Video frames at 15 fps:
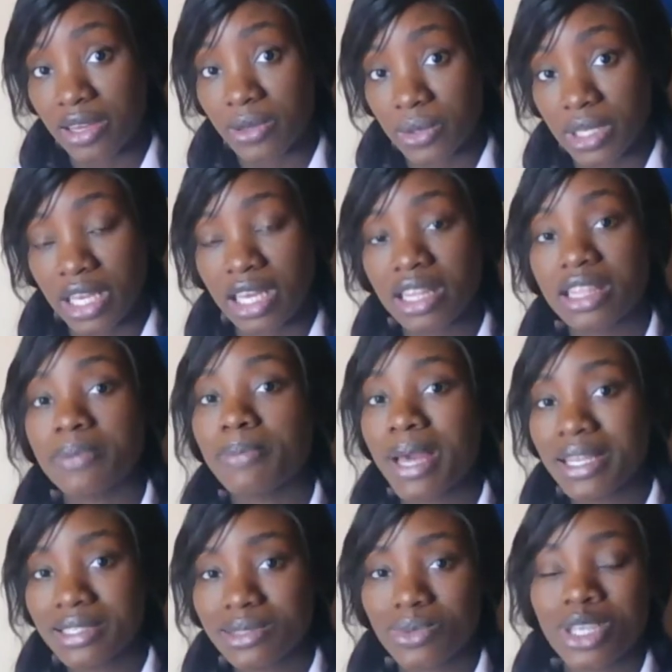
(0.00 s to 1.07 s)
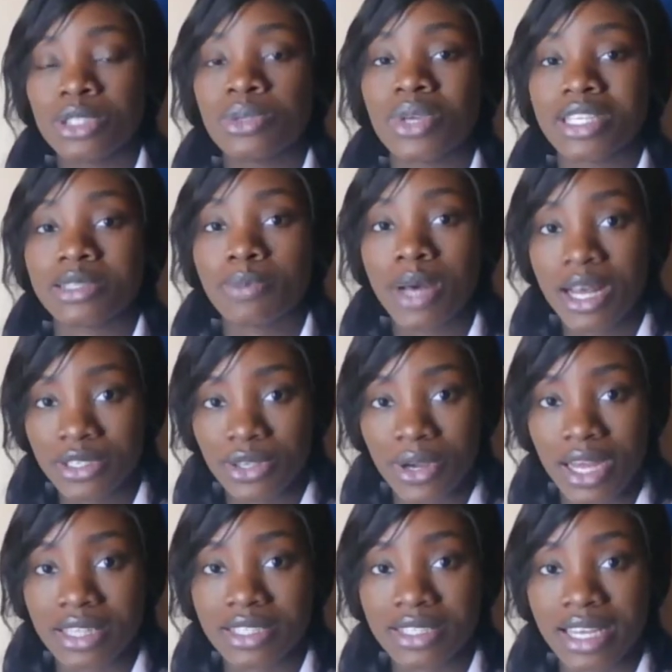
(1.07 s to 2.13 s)
Okay, the best way to expand your
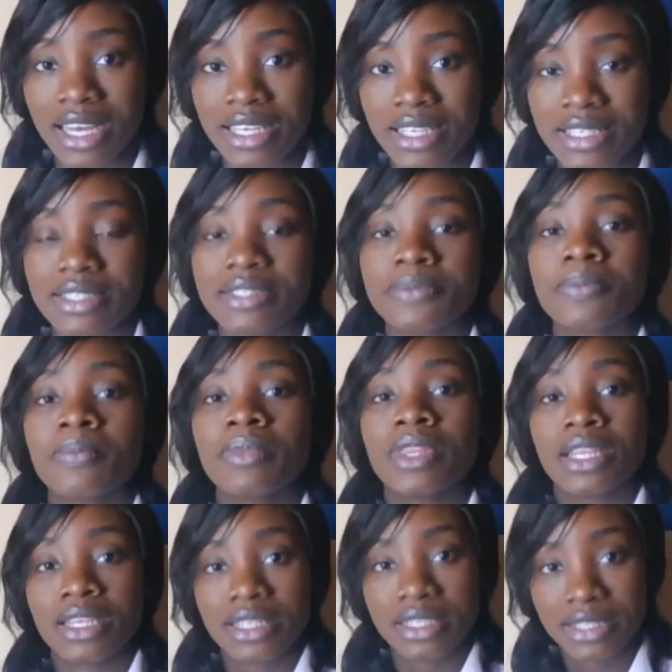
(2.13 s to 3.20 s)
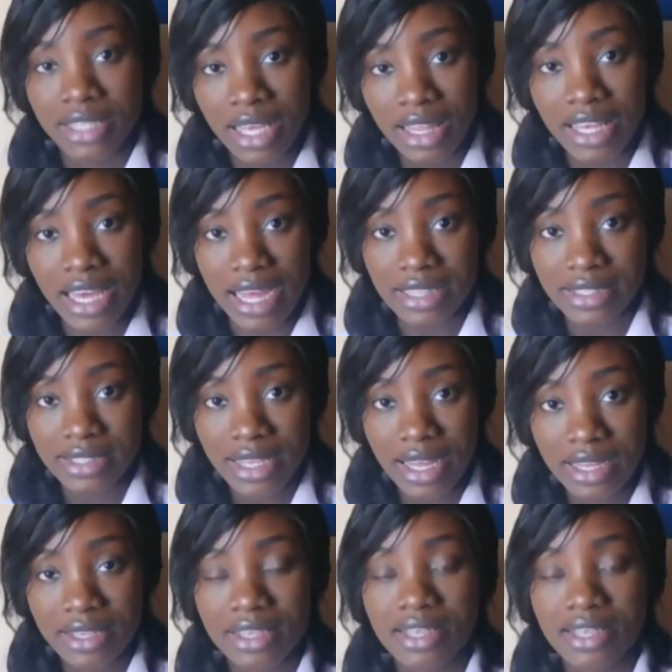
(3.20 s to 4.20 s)
answer is say the answer,